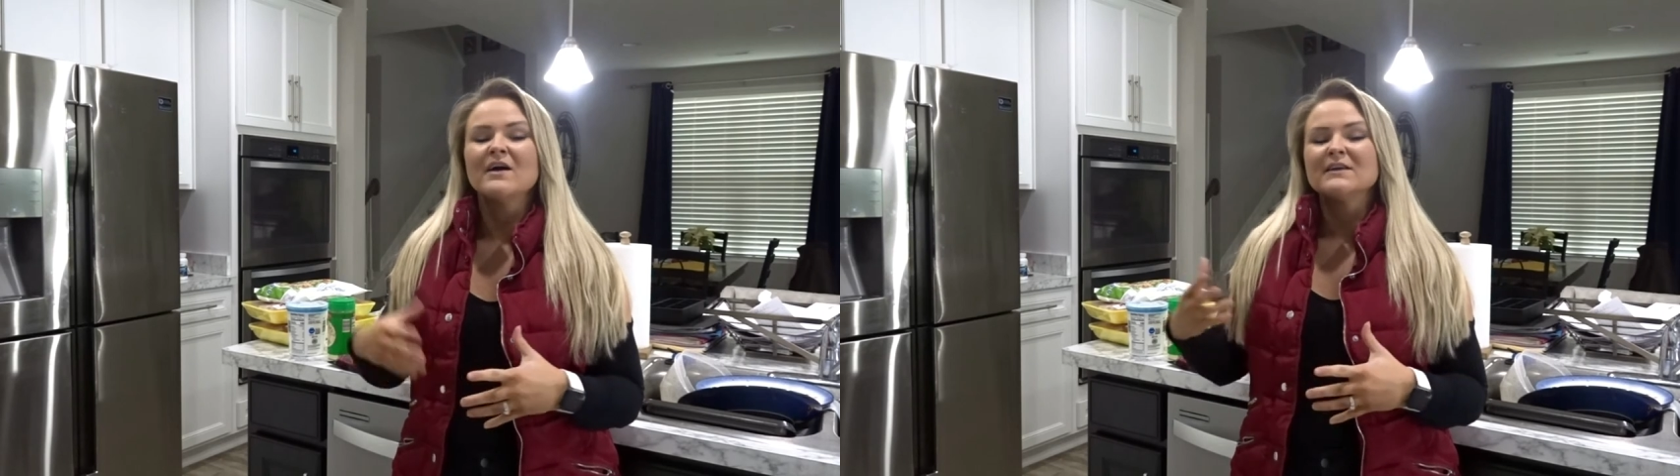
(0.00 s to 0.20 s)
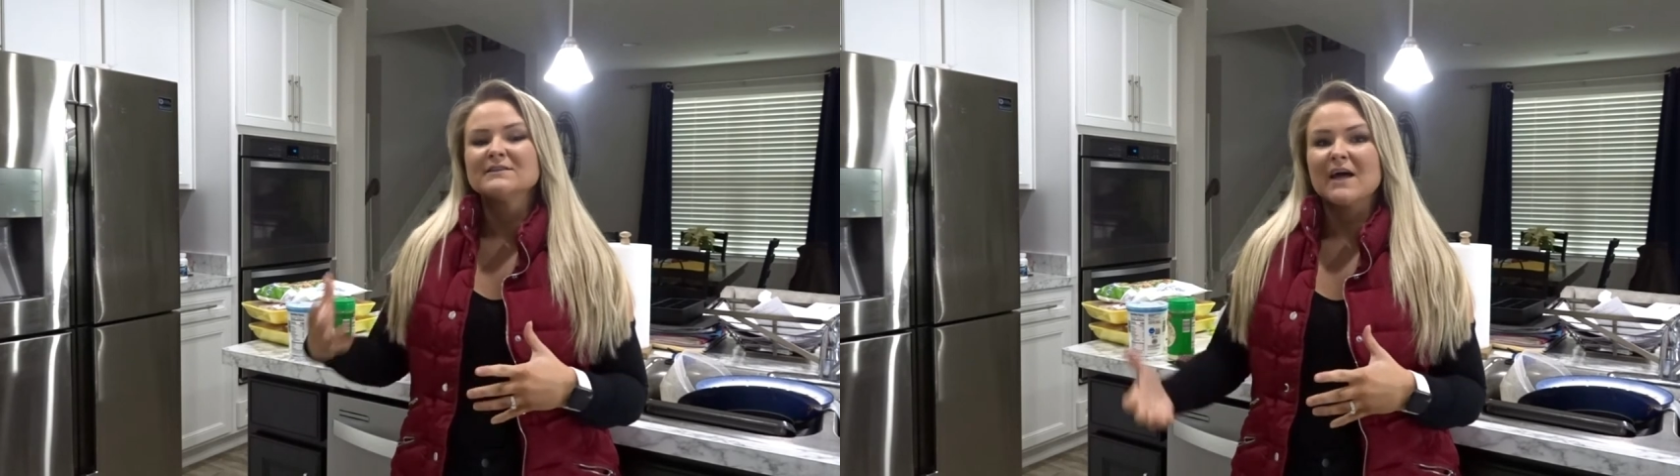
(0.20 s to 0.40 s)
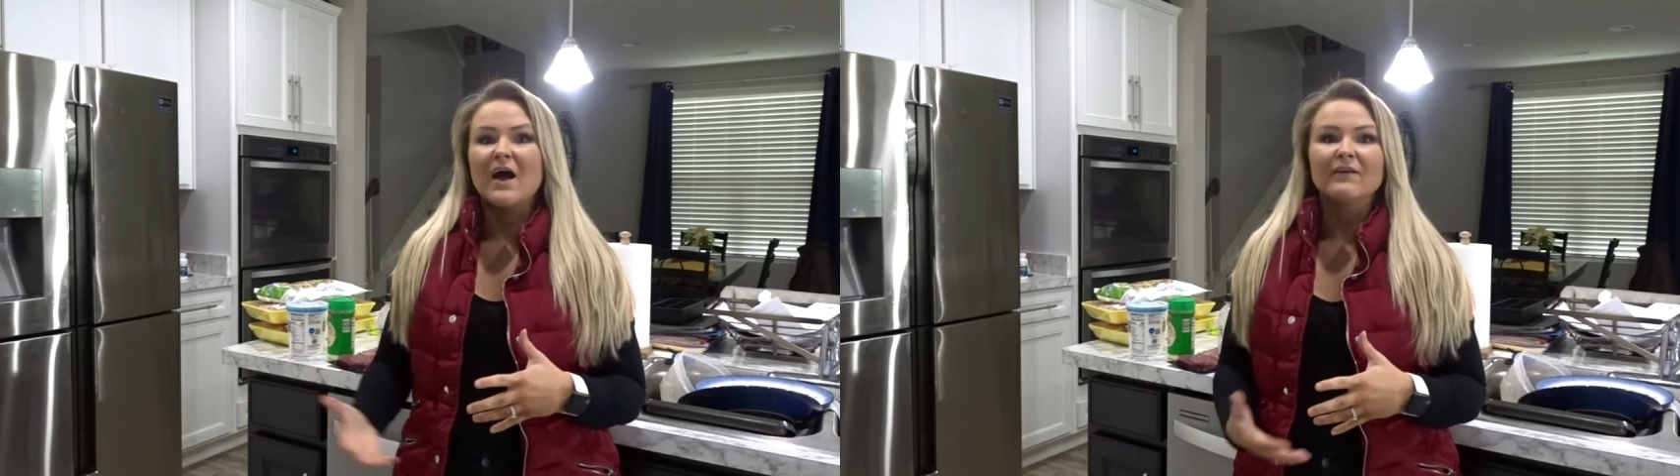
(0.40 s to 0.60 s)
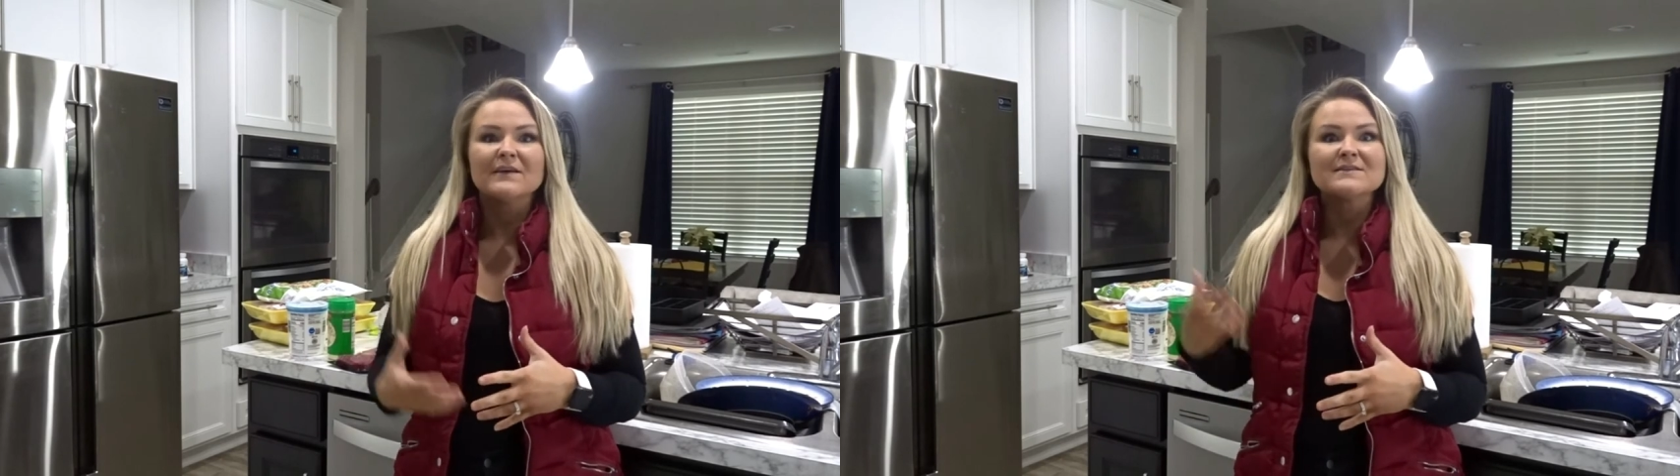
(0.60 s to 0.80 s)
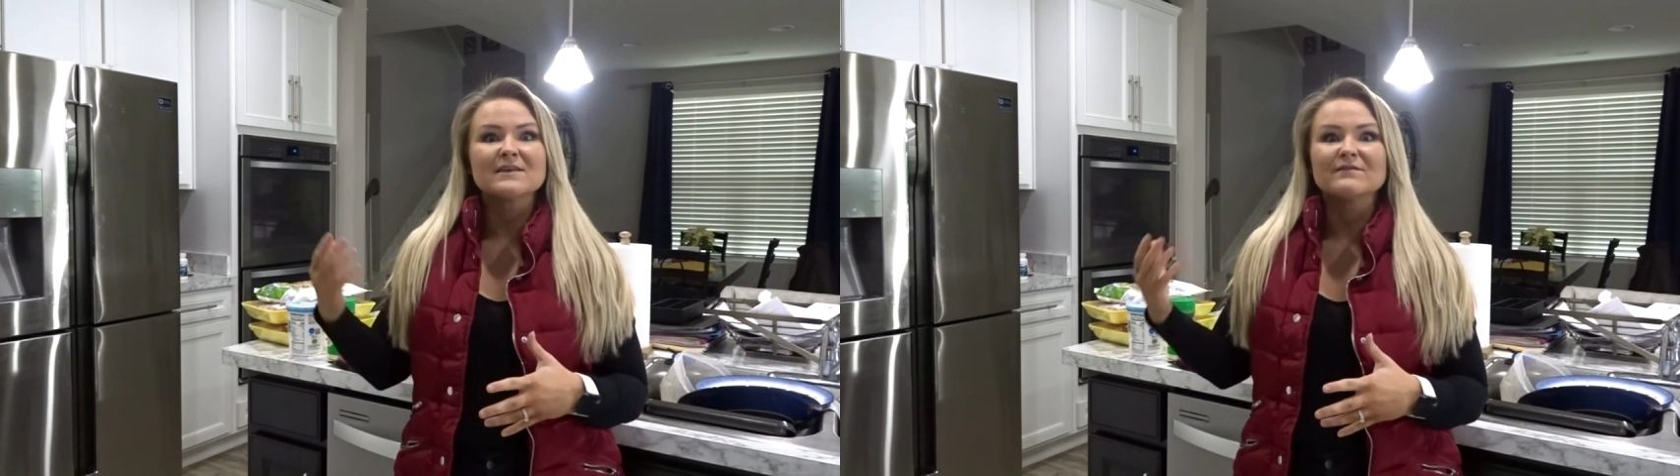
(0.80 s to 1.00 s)

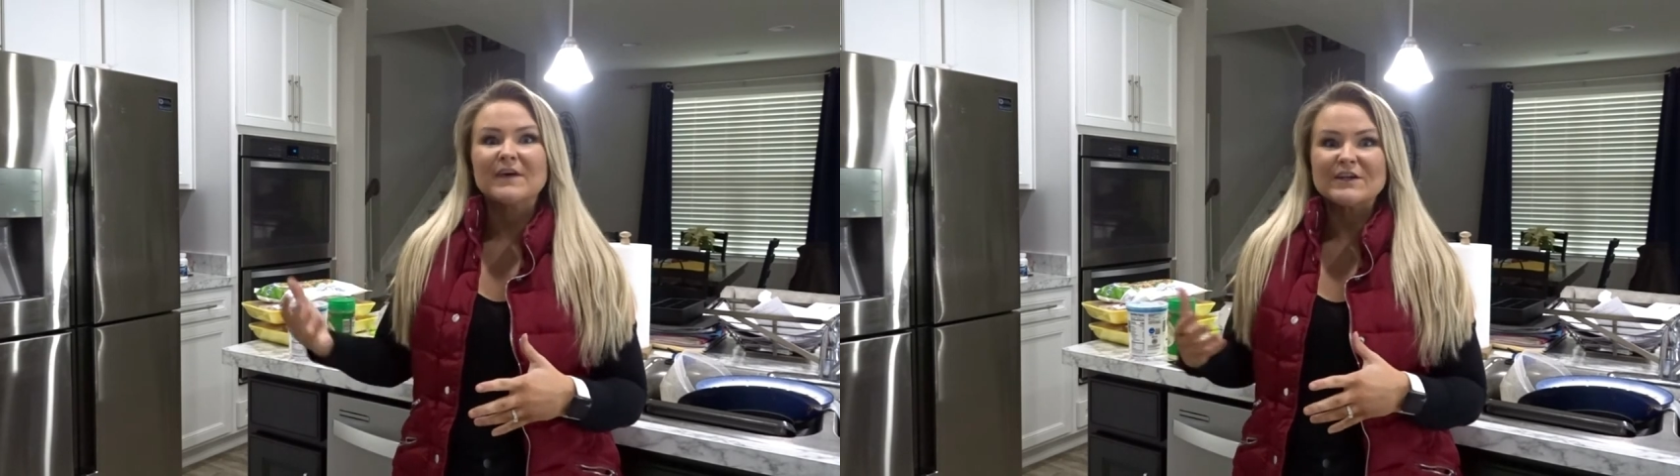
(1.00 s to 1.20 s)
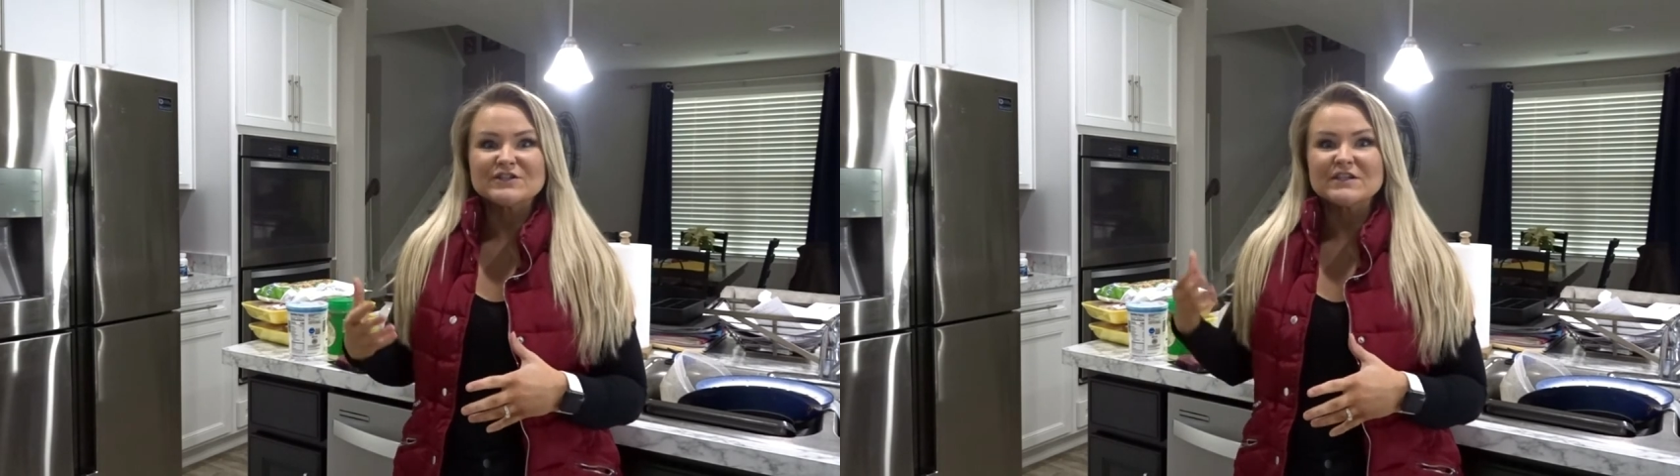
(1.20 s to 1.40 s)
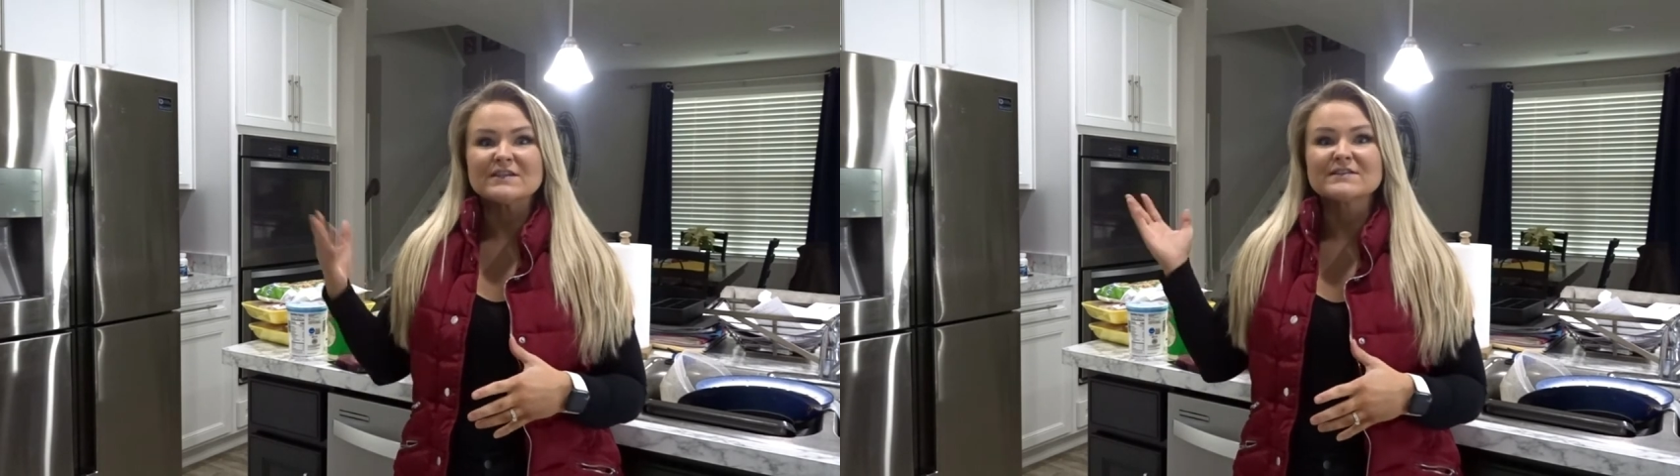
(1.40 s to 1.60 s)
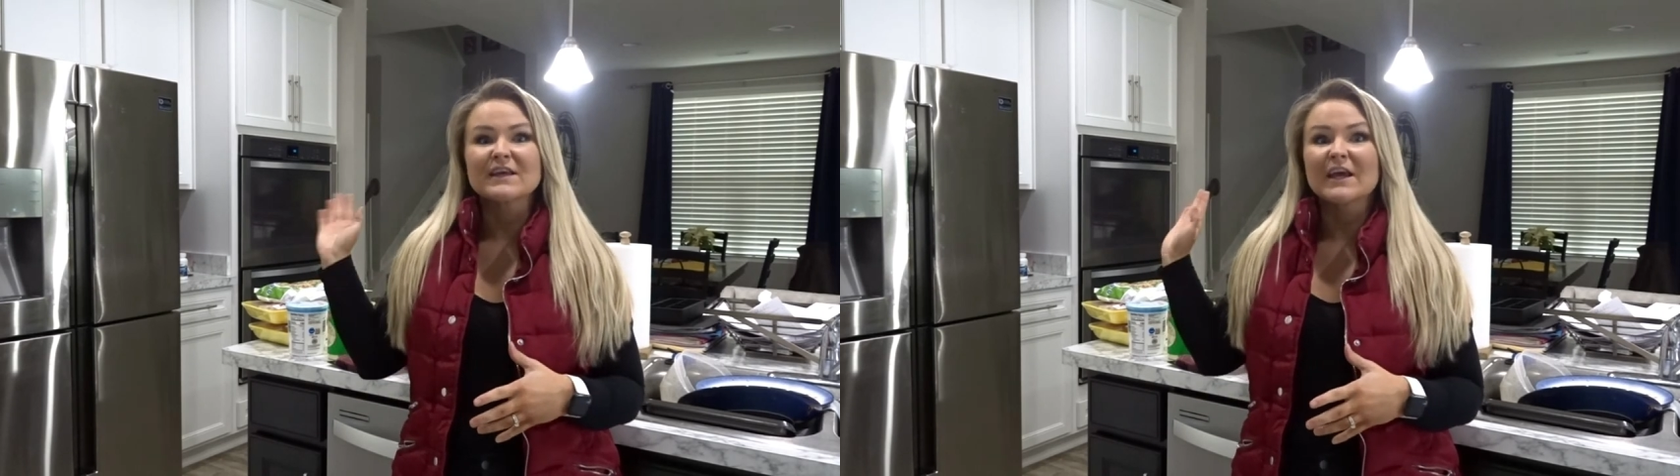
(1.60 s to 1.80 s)
salads and veggies